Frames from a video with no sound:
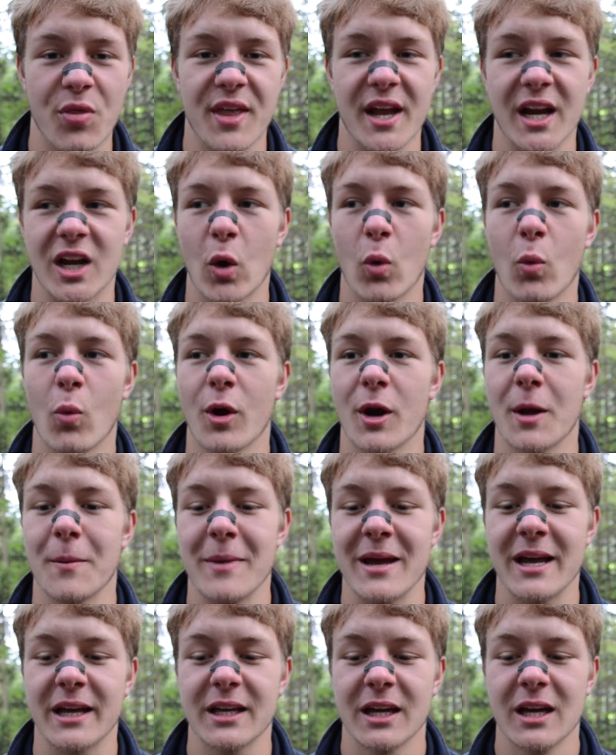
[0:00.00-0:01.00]
They don't want to
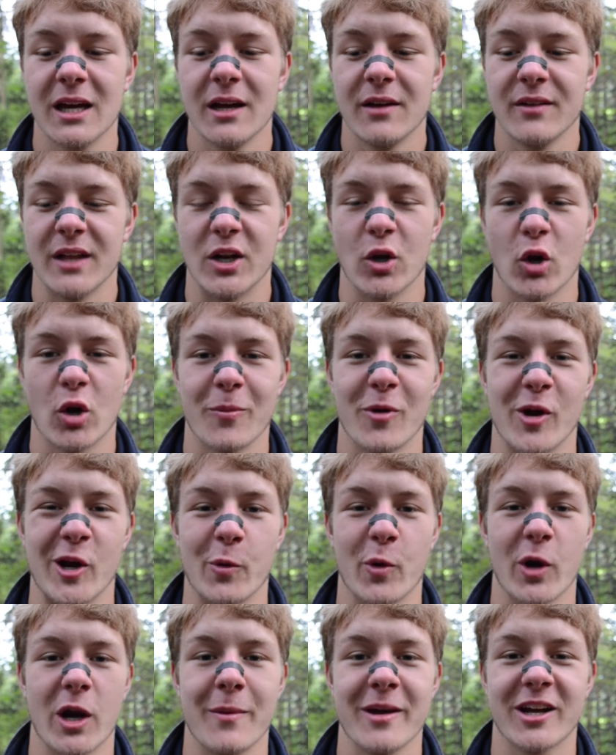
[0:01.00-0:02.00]
make they don't
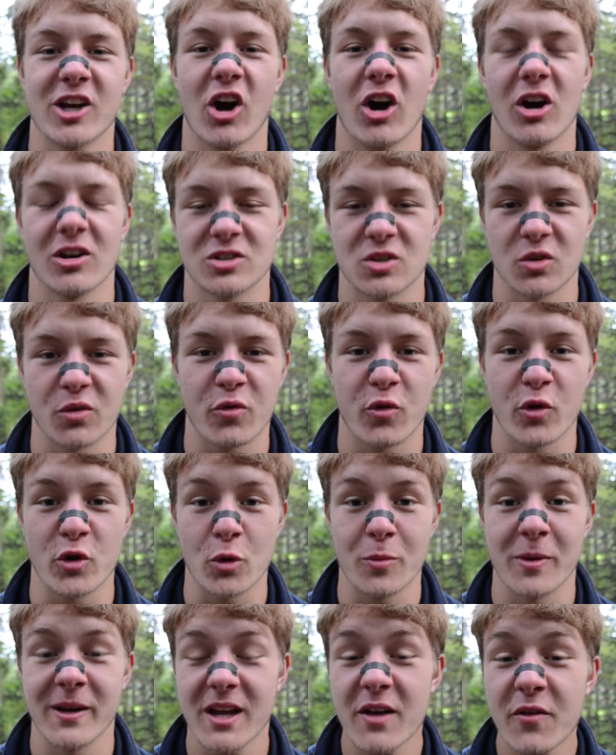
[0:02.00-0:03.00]
want to make a hustle for you.
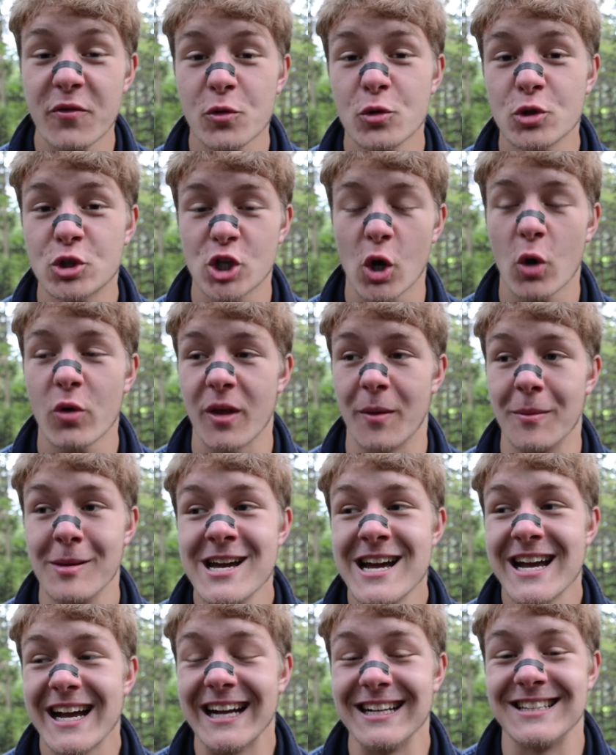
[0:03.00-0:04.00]
But if you show them,
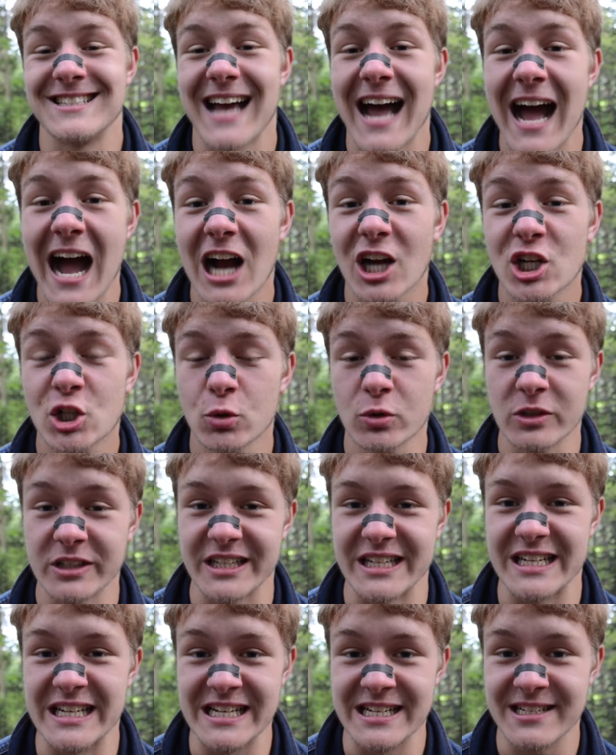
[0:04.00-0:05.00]
it's actually
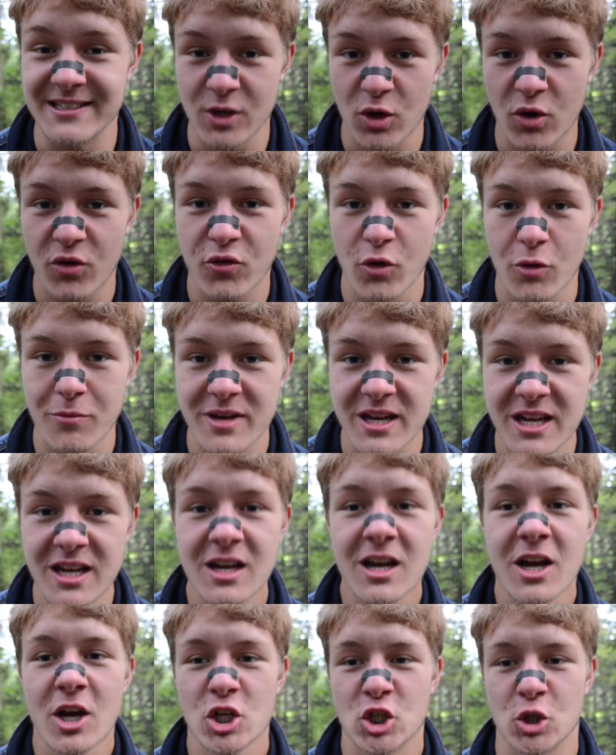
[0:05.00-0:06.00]
easier for me
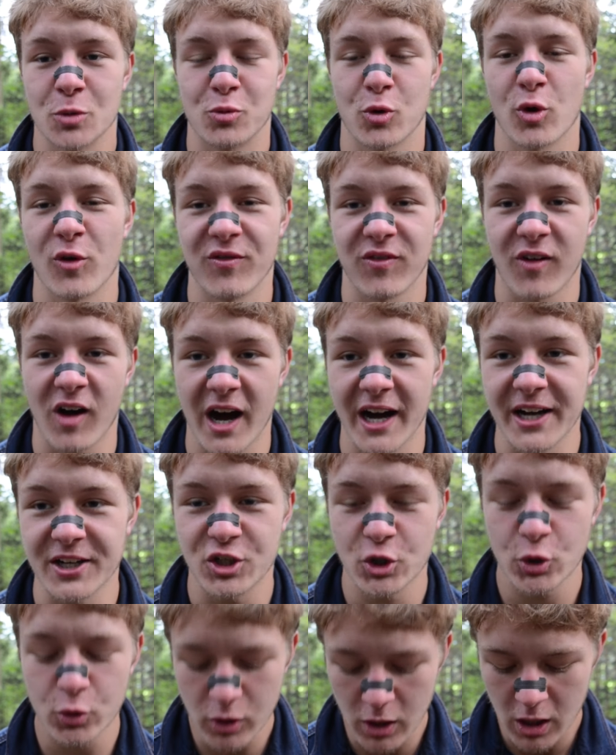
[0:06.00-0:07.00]
to provide
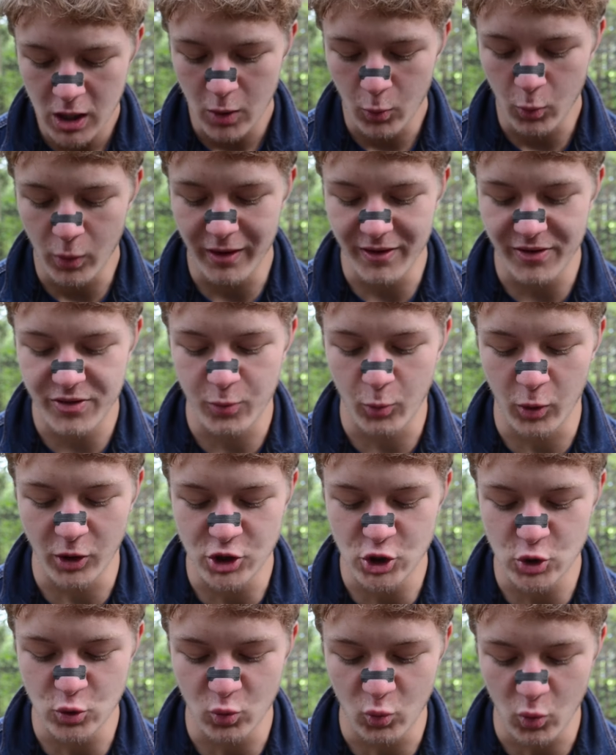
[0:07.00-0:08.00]
you with
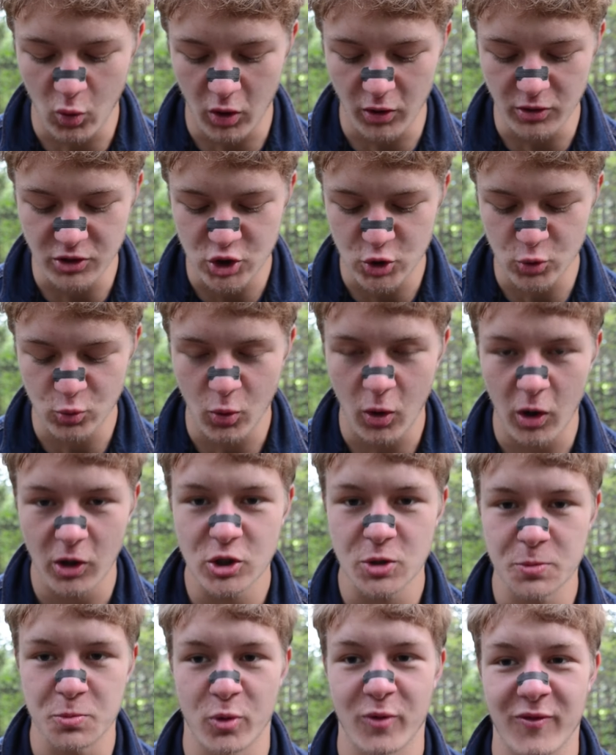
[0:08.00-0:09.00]
what you want to want
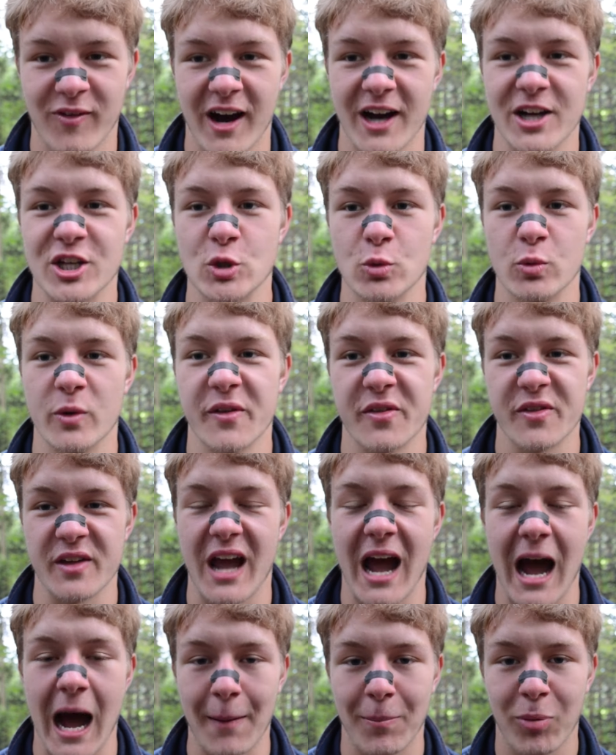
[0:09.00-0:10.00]
to provide you with the
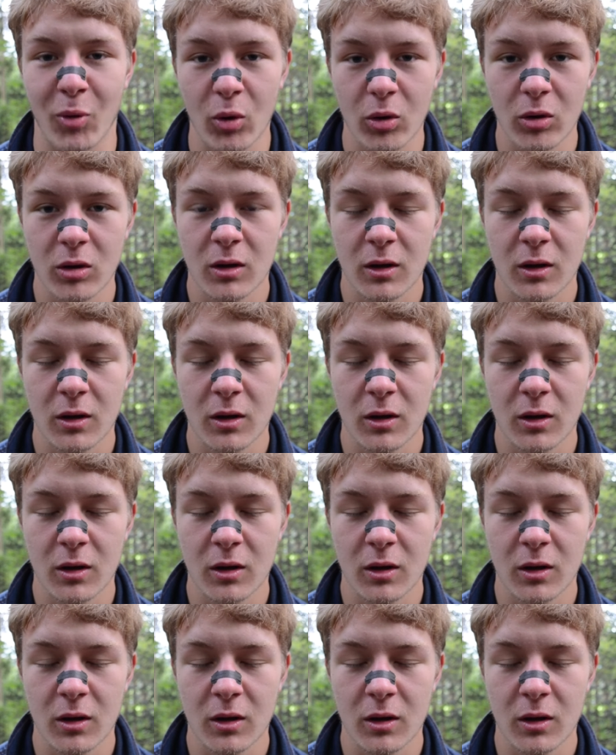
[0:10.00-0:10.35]
apple.